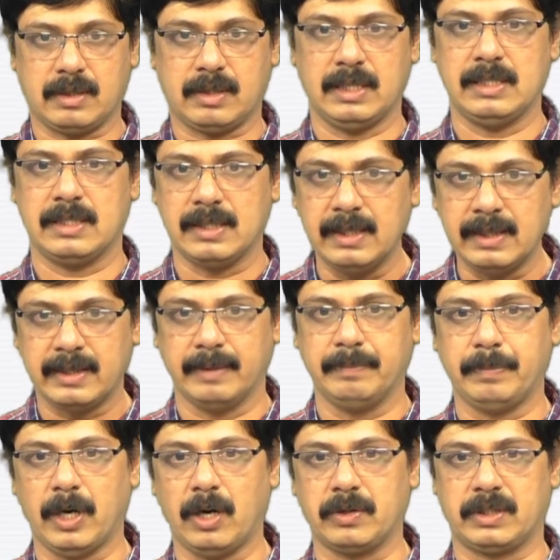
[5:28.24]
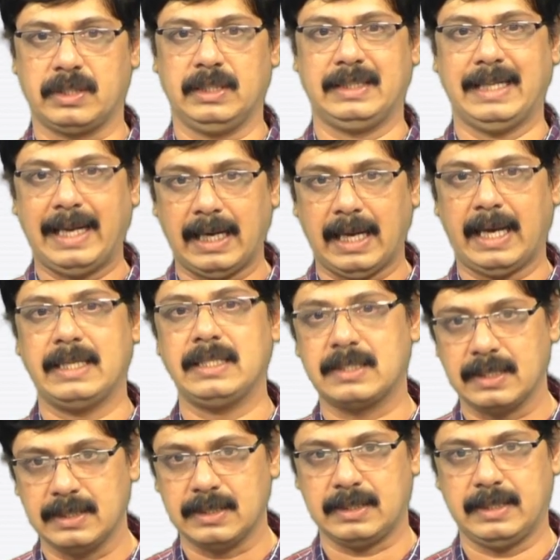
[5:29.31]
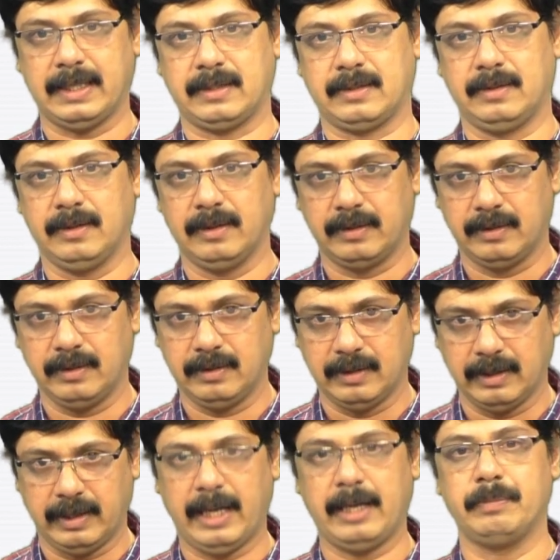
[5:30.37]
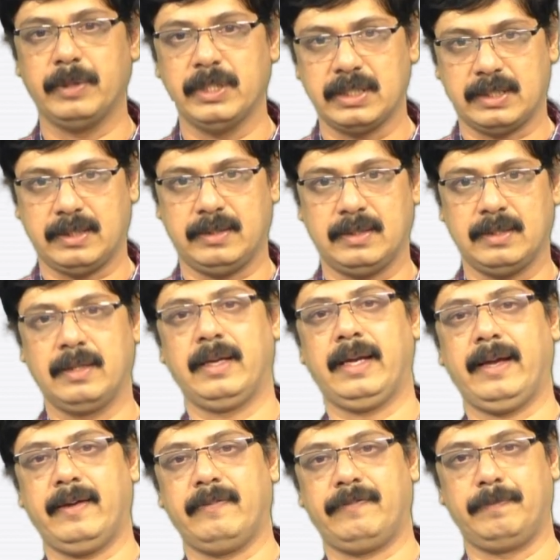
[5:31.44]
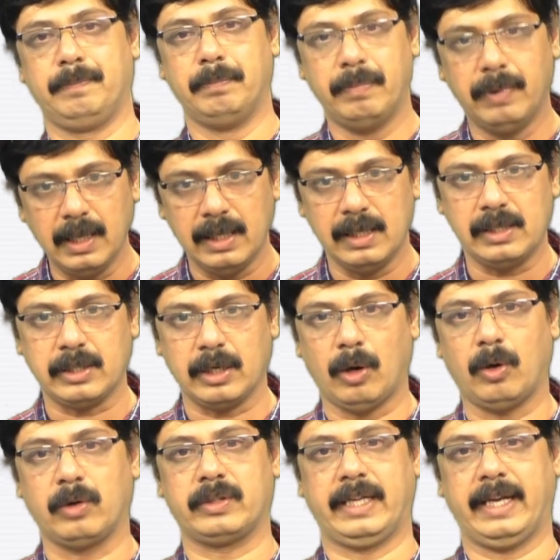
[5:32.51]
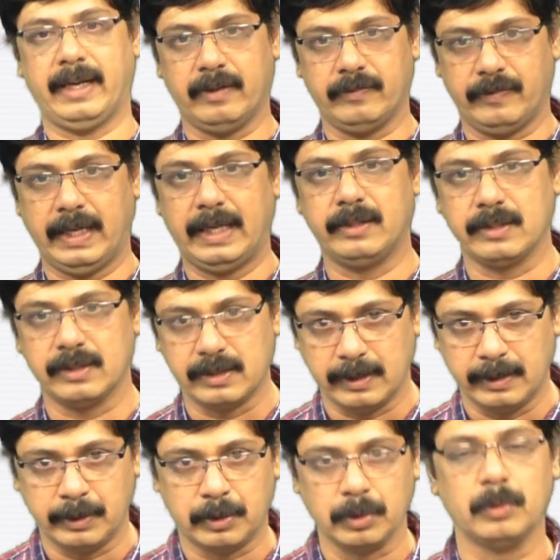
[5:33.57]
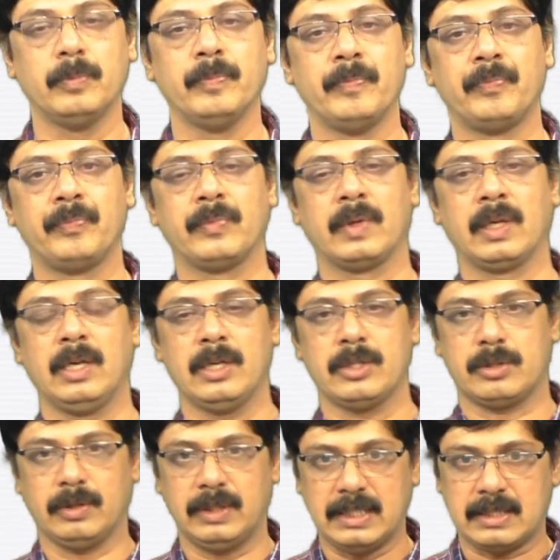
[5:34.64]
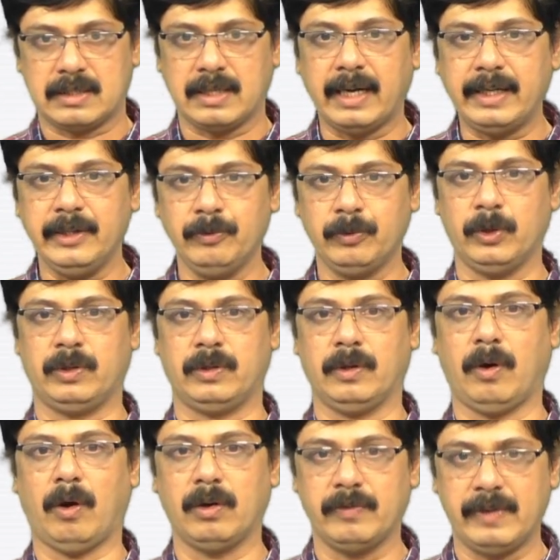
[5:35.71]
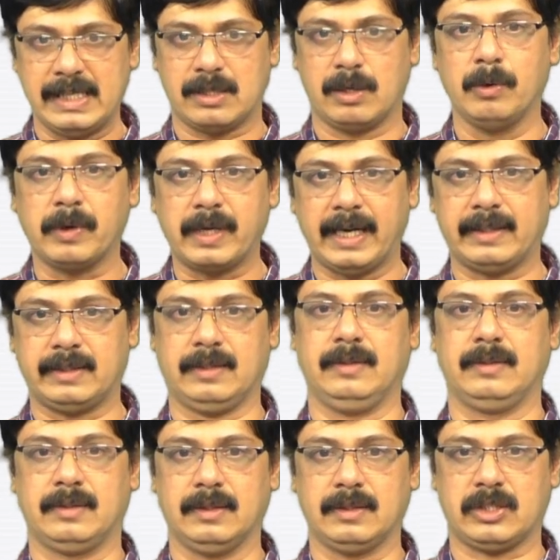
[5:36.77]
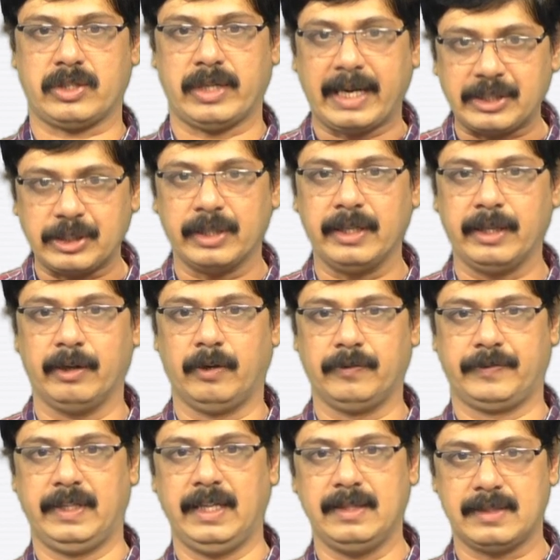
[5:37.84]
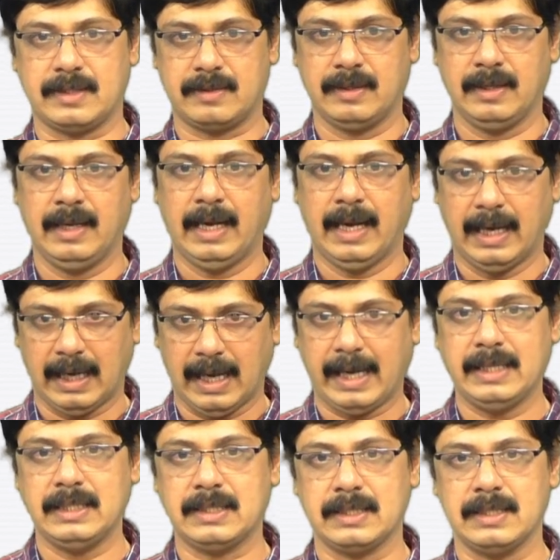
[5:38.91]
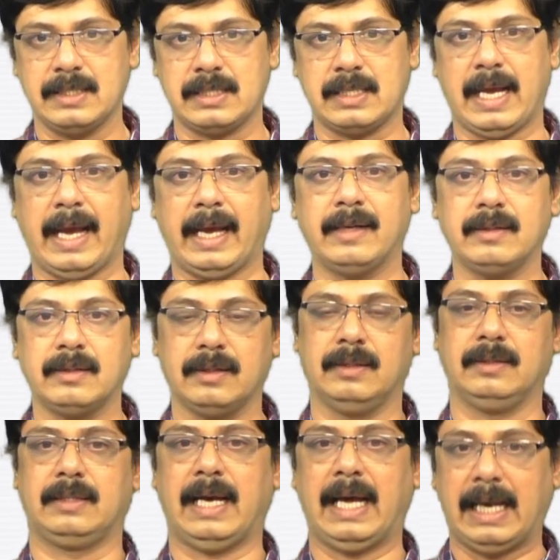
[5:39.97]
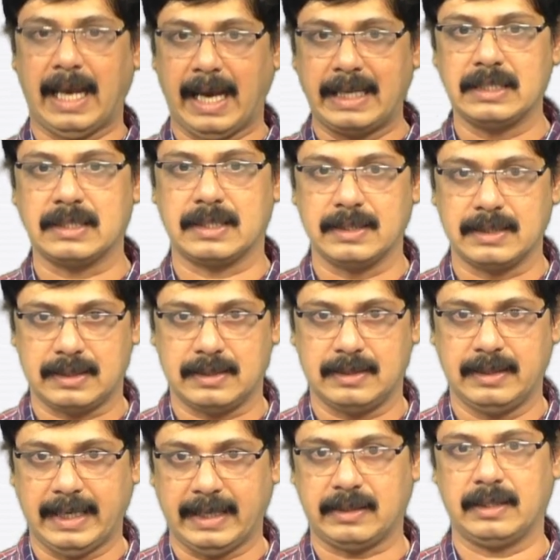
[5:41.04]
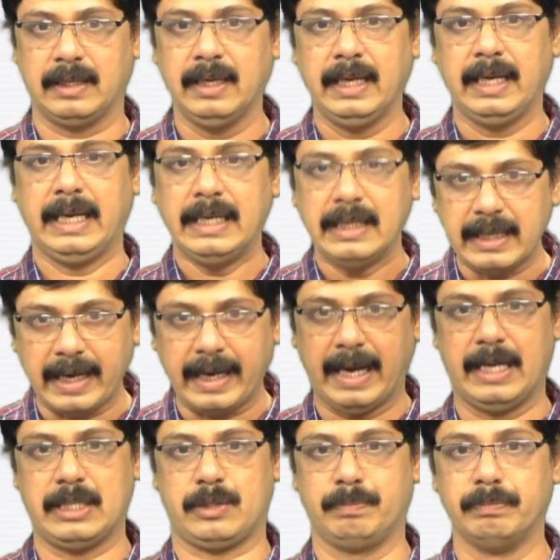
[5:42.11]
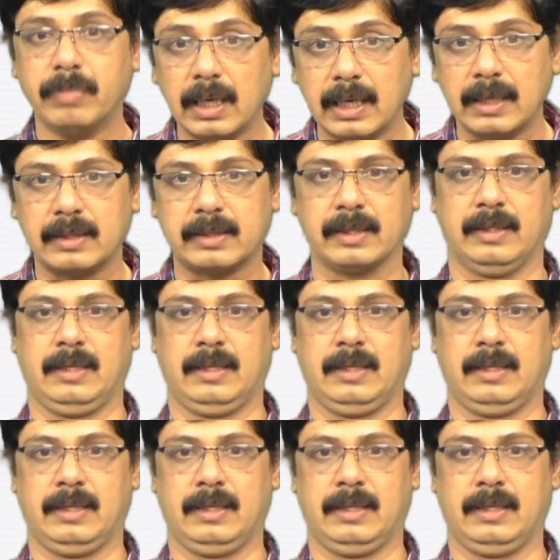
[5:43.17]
concerned about the alliances that the neighbors have built or they have entered into. So the study would always look at the structuring of these alliances and the alliances that India has built